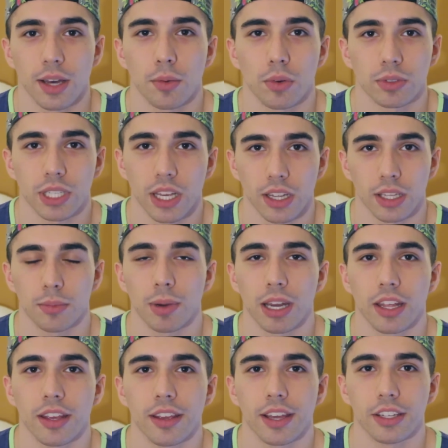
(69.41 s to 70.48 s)
that won't tell
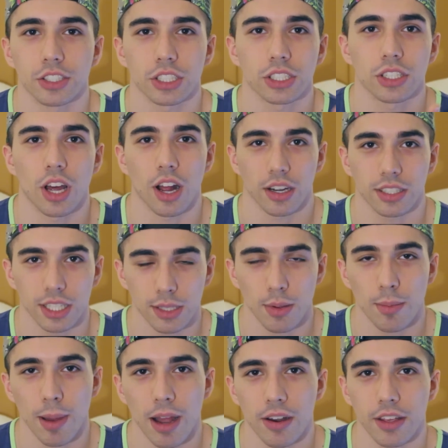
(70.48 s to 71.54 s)
anybody and just talk to them
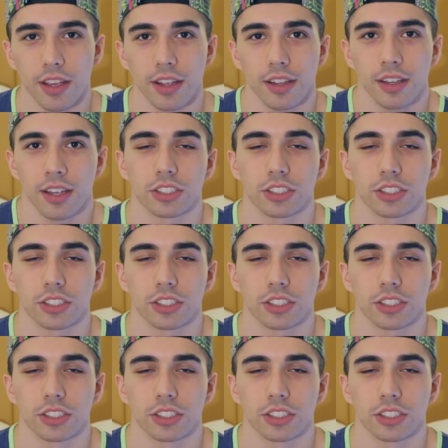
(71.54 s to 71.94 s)
about it.